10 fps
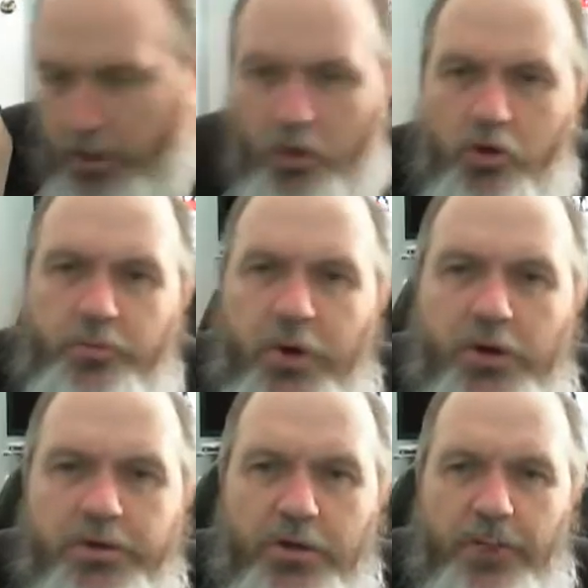a good
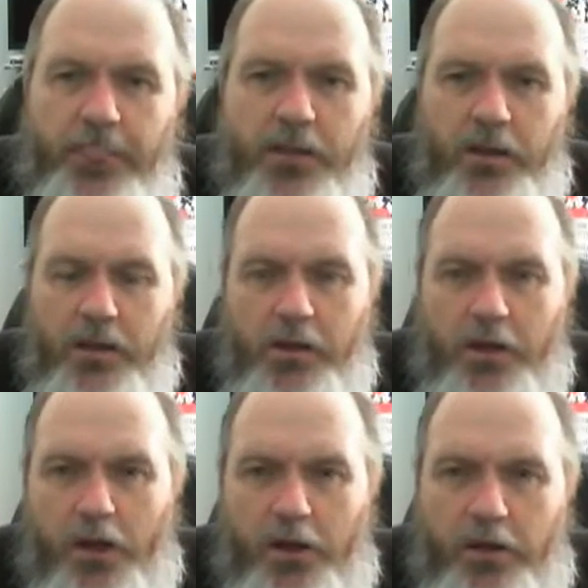person.
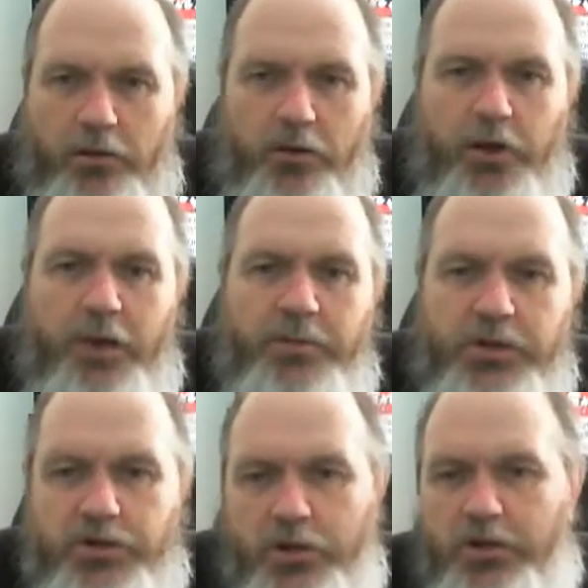And you can
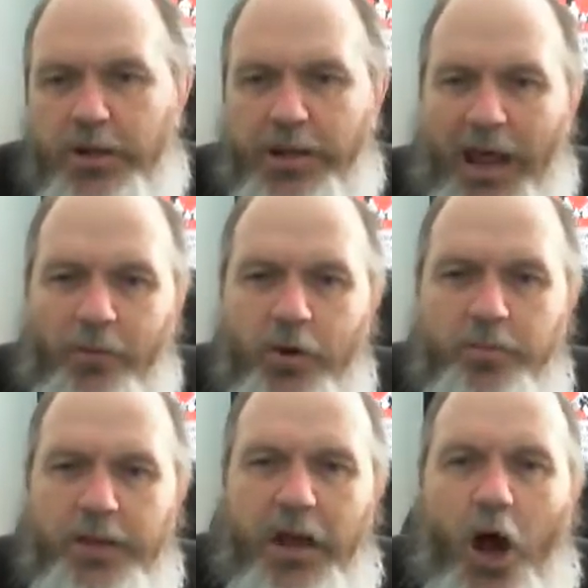be sure that I
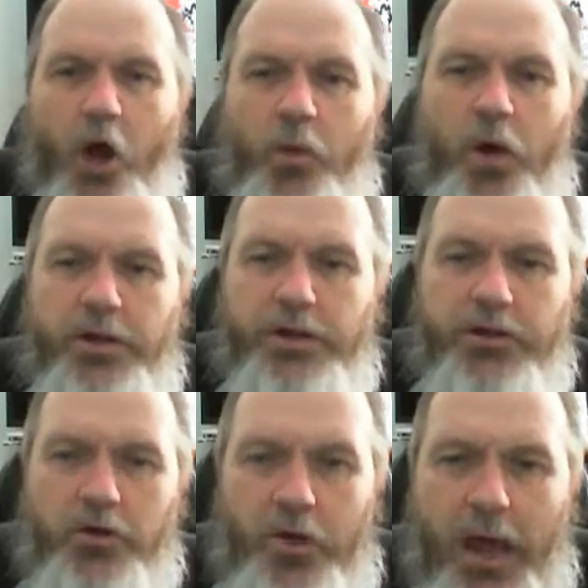will be always
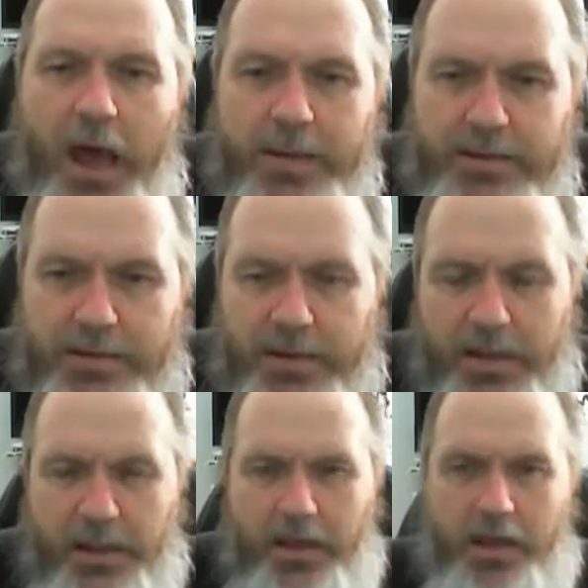in your ass
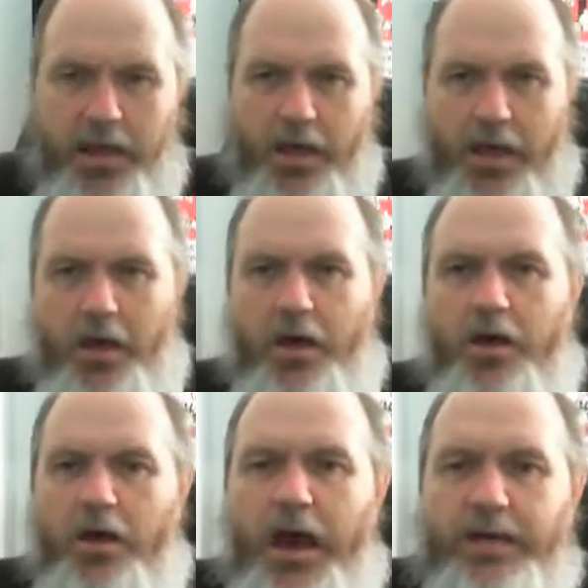
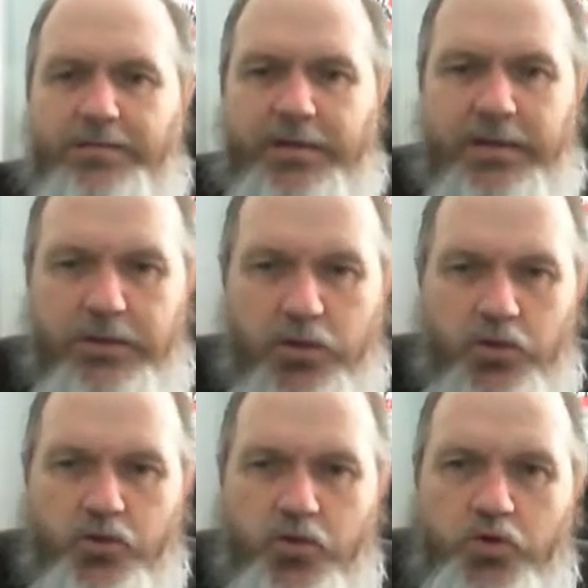asking
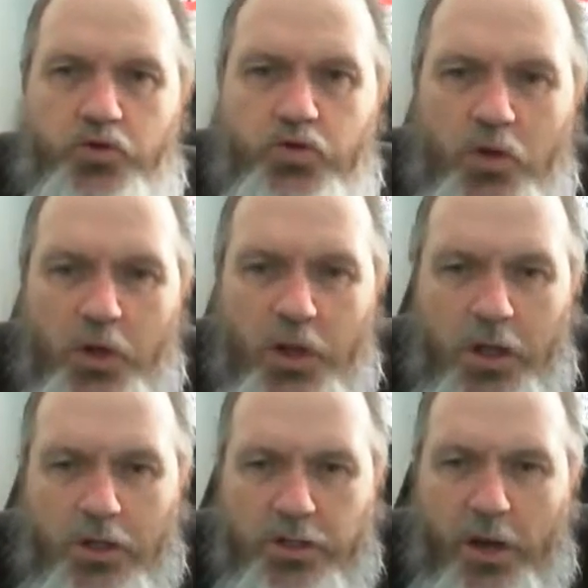you to do
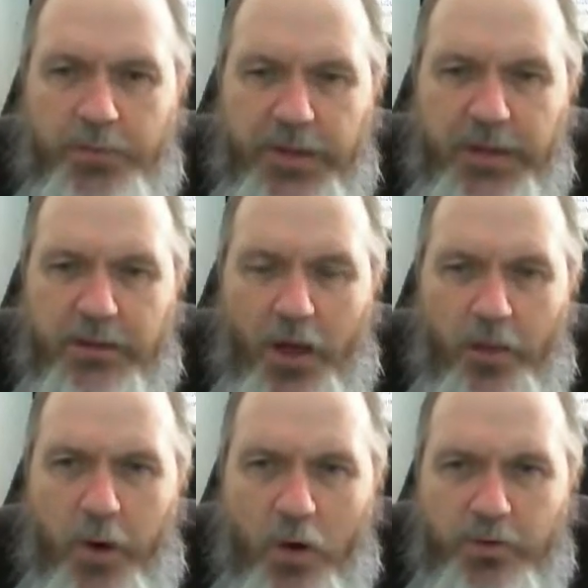something
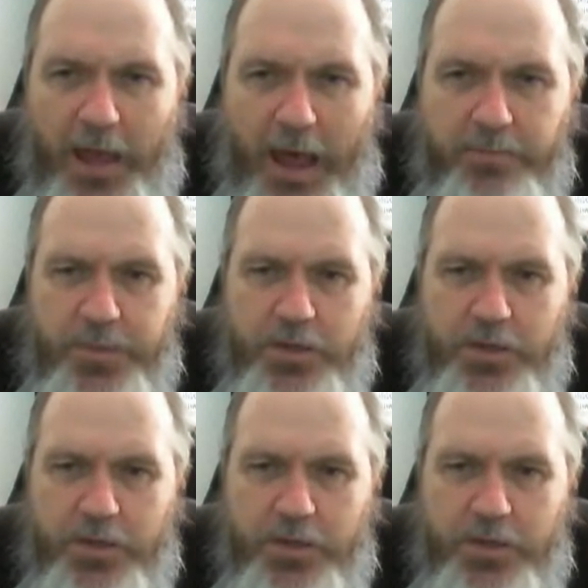about that,